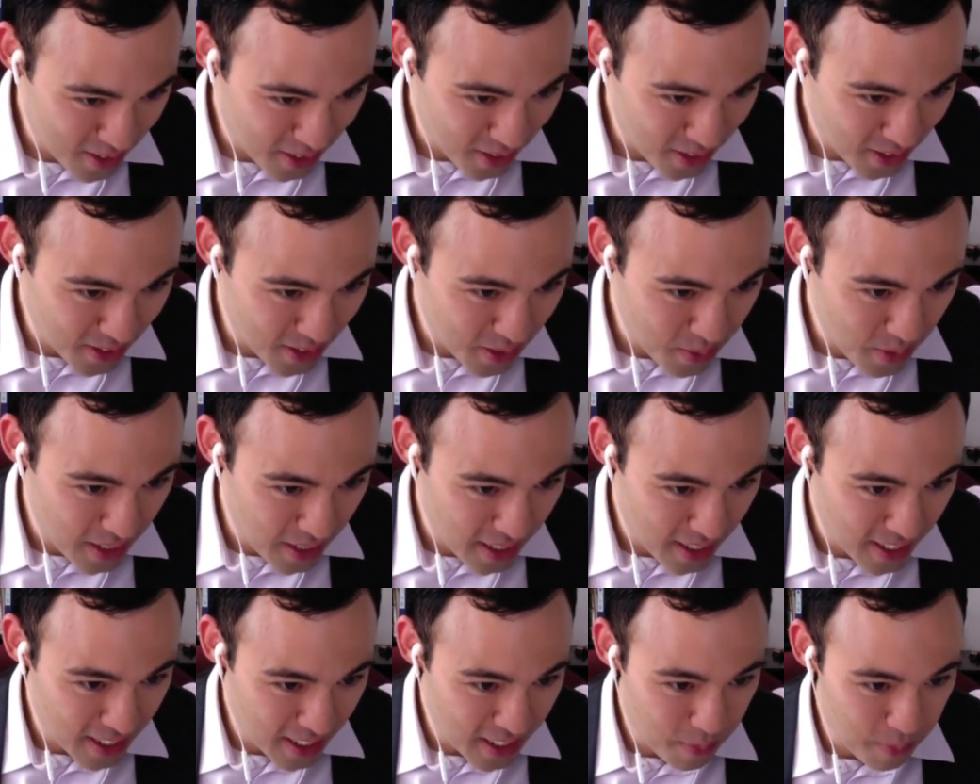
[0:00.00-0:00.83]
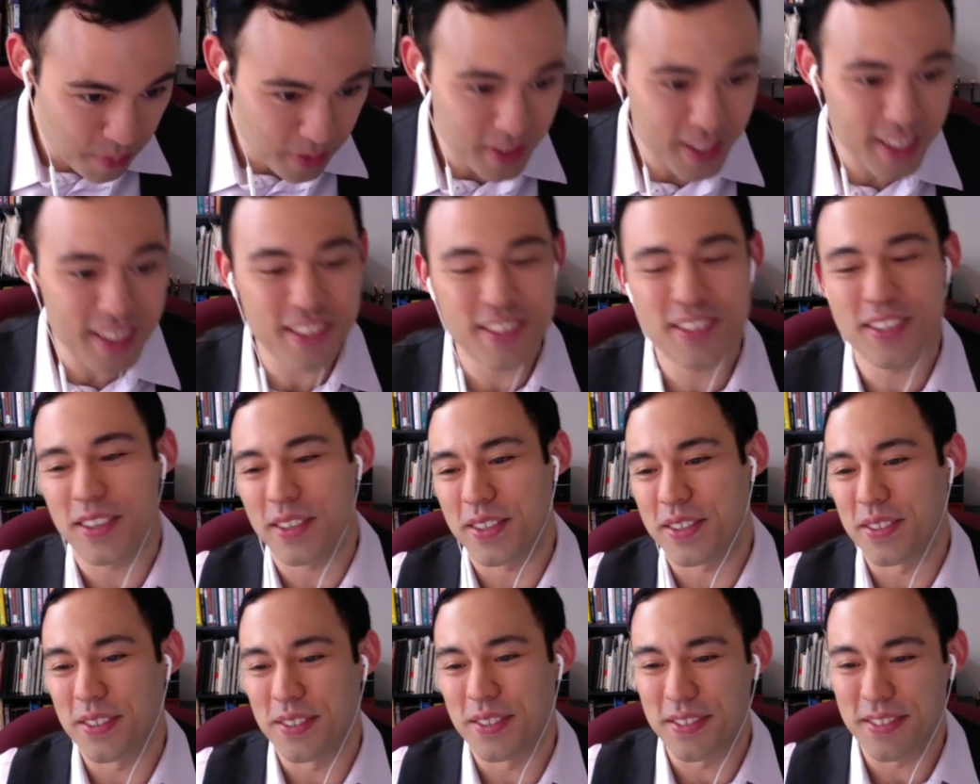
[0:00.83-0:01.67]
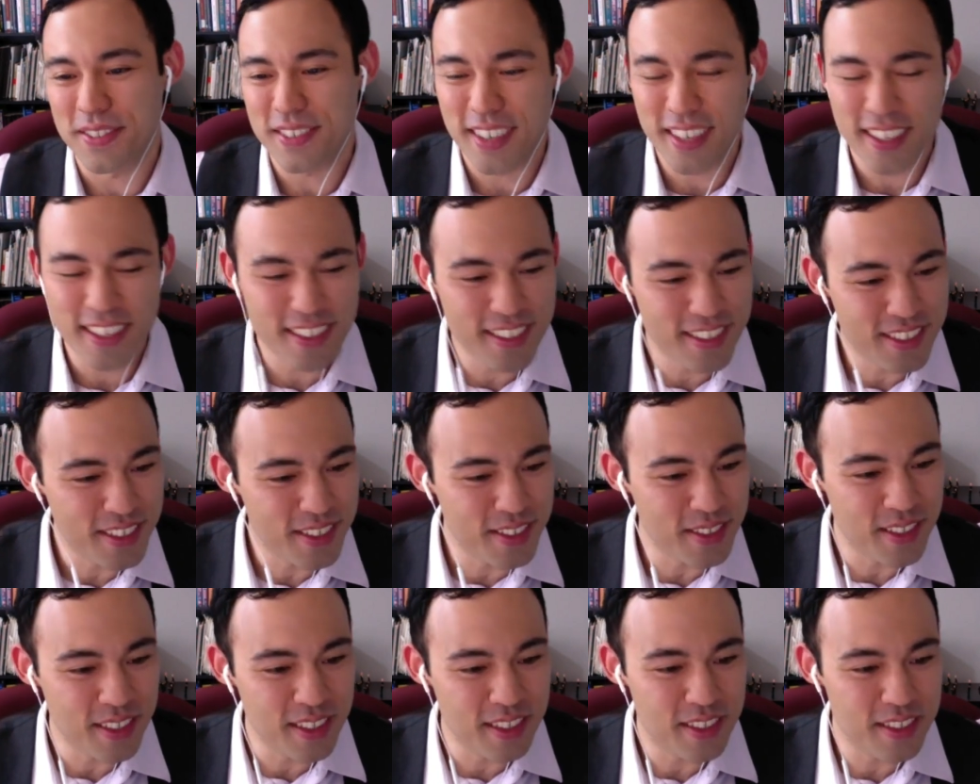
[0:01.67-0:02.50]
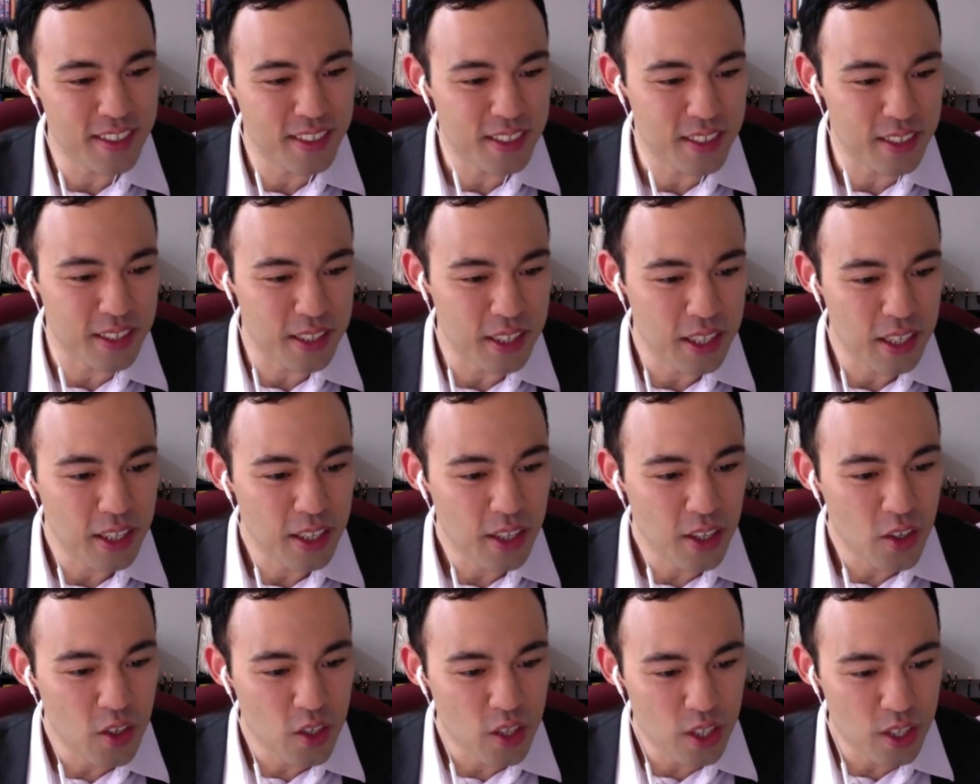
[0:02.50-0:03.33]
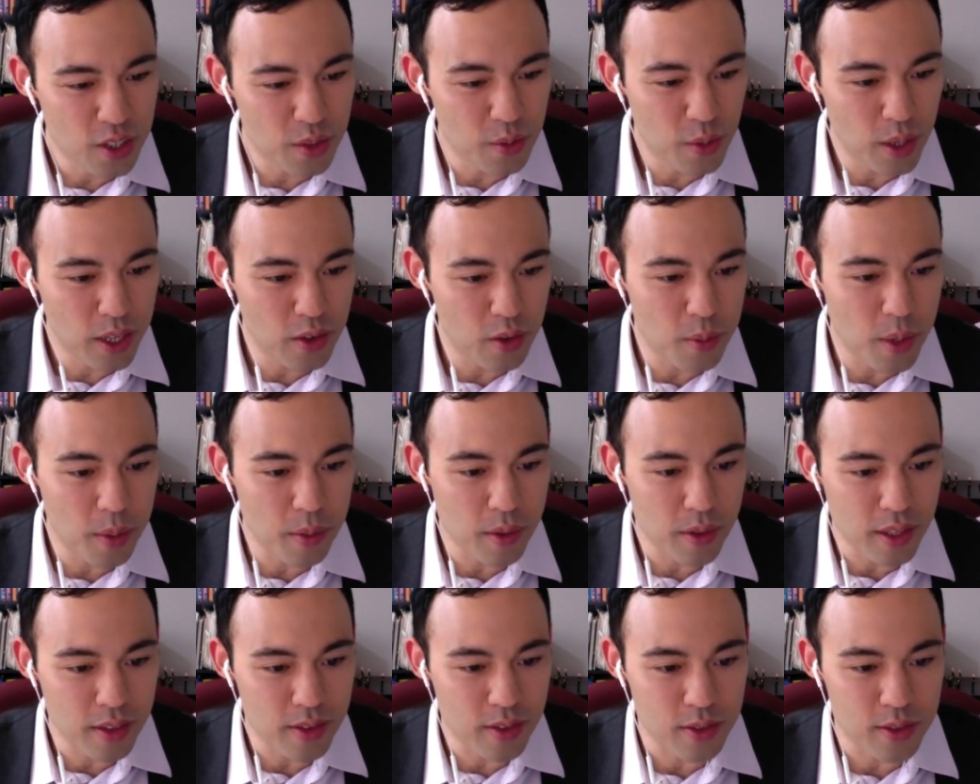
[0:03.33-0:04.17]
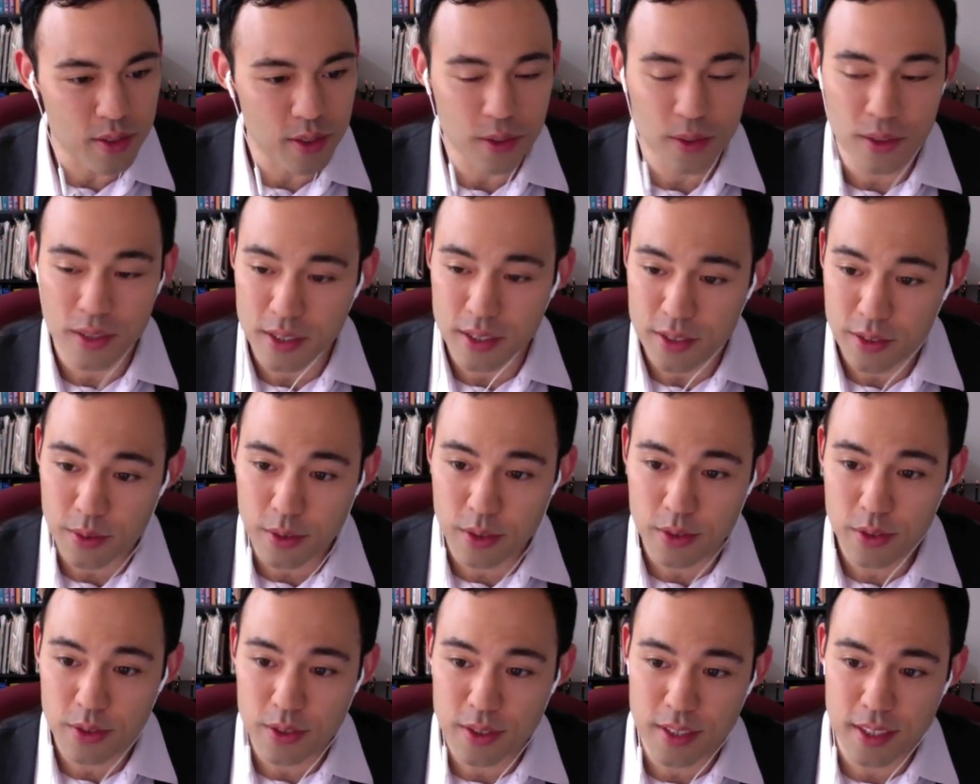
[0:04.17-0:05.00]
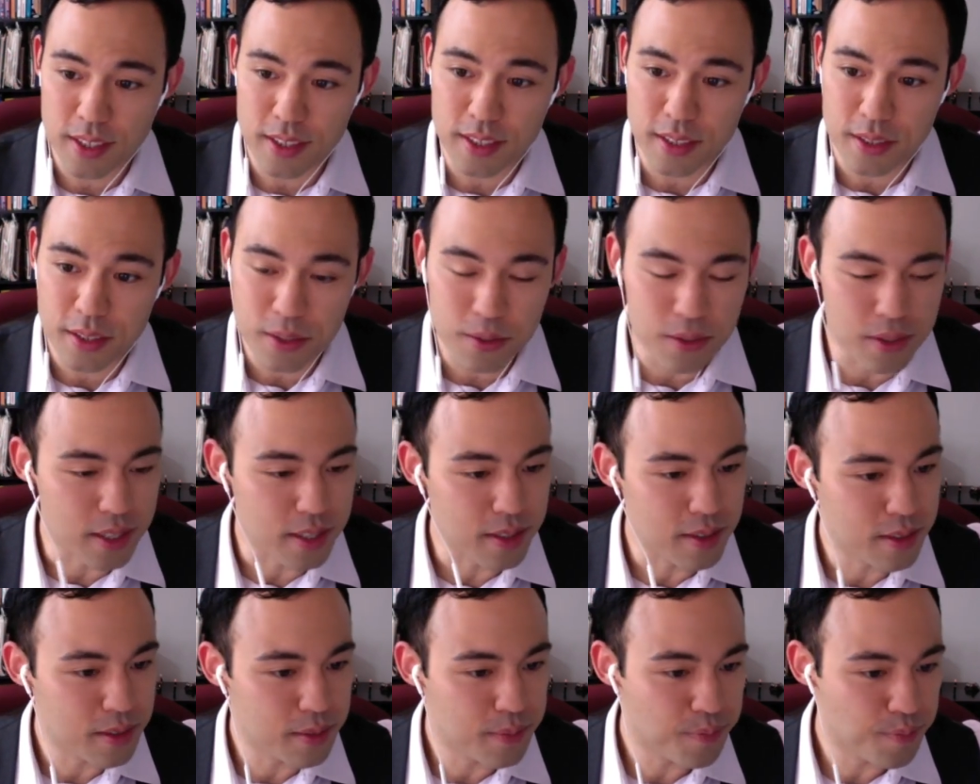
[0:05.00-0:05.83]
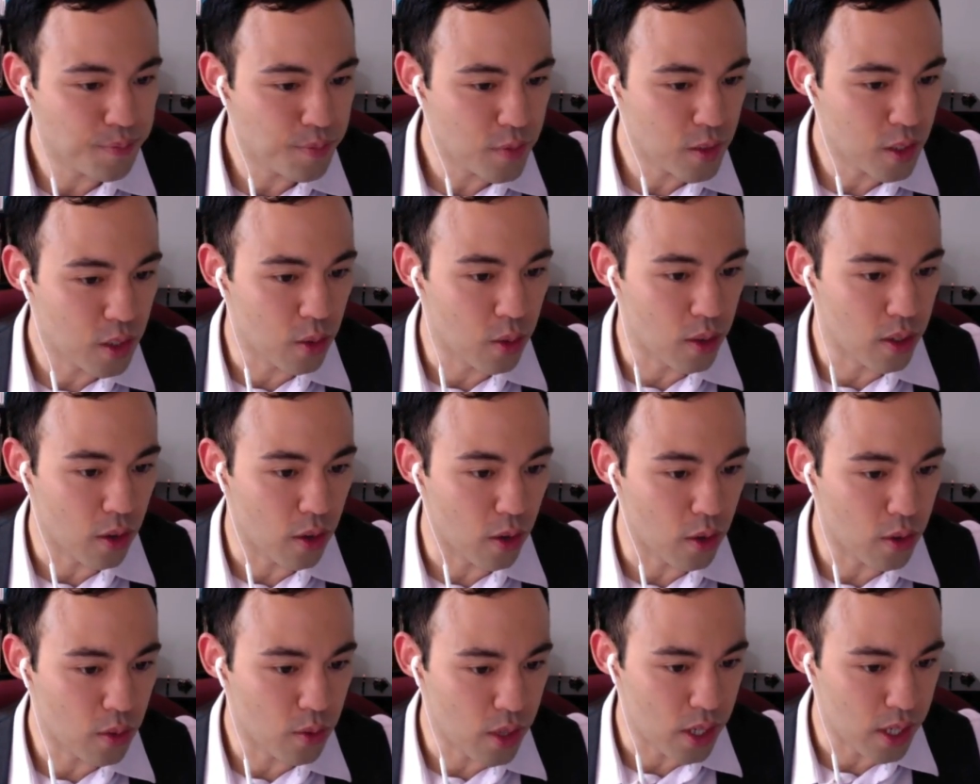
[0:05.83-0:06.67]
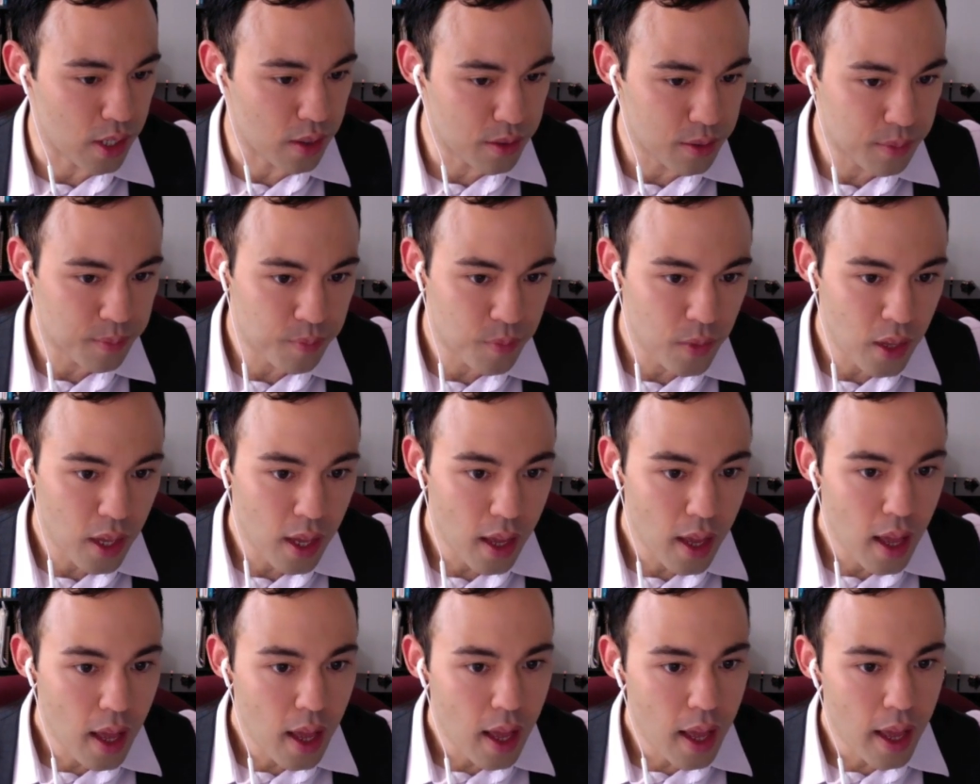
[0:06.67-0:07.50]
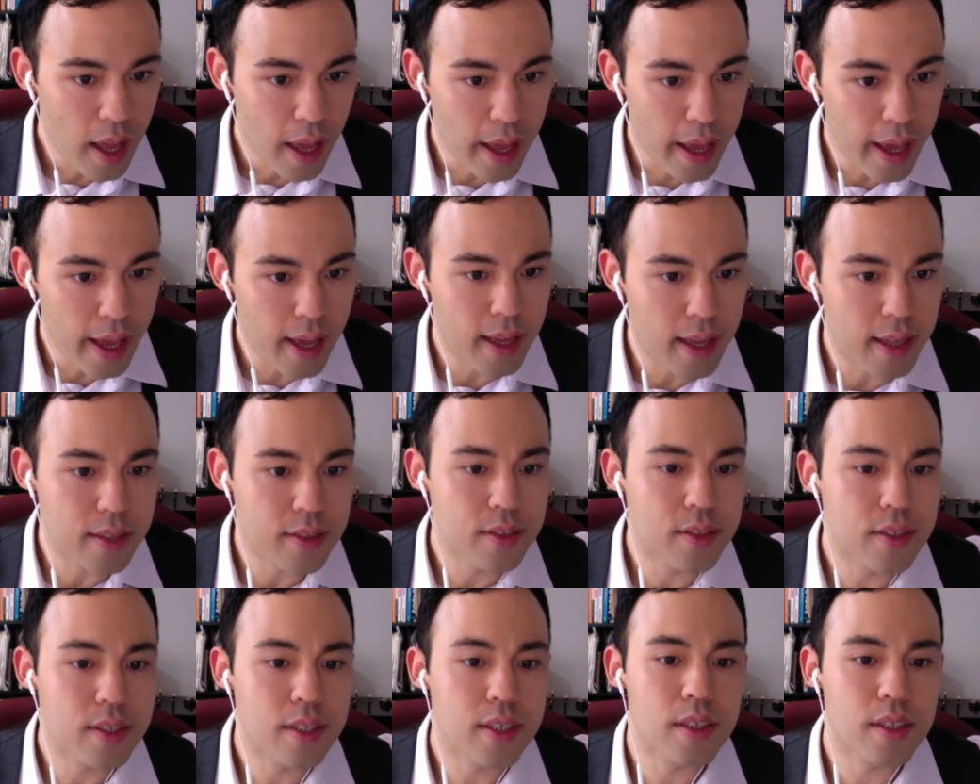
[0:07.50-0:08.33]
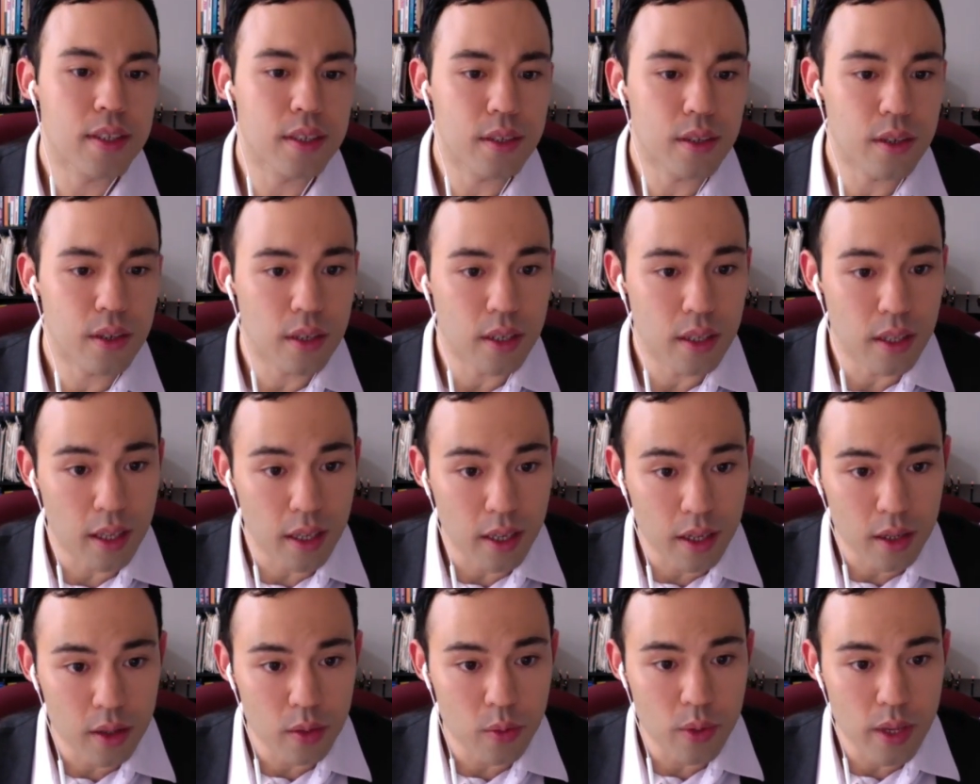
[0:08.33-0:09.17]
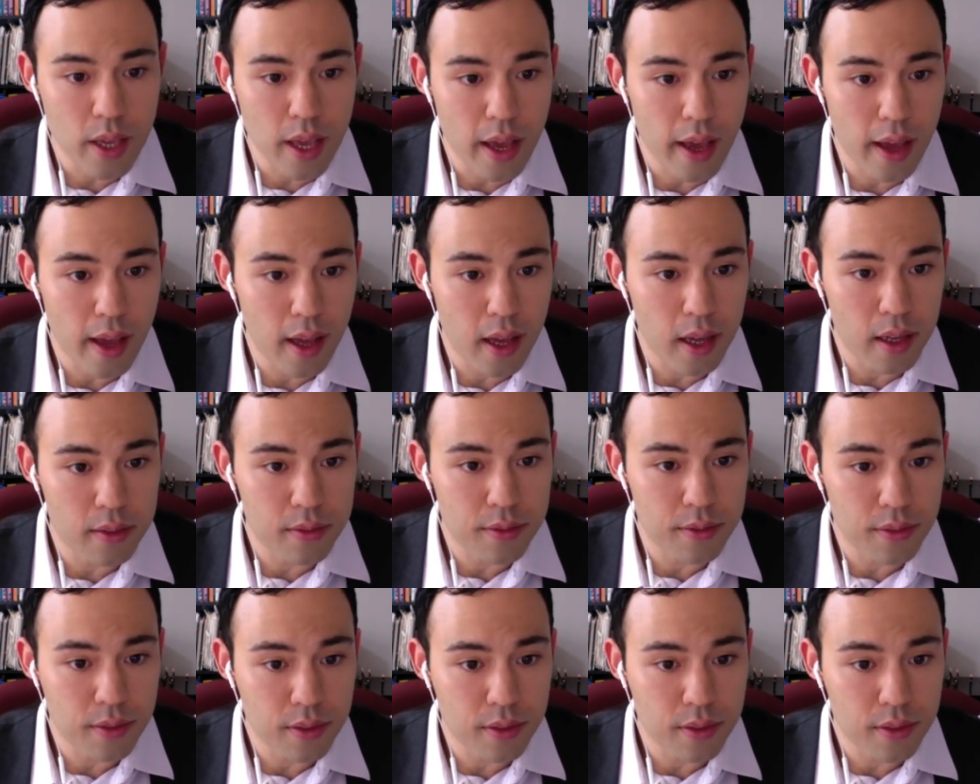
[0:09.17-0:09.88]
you went in a complete circle, right? So that's a good way to remember that the circle has 360 degrees going all around. And here we have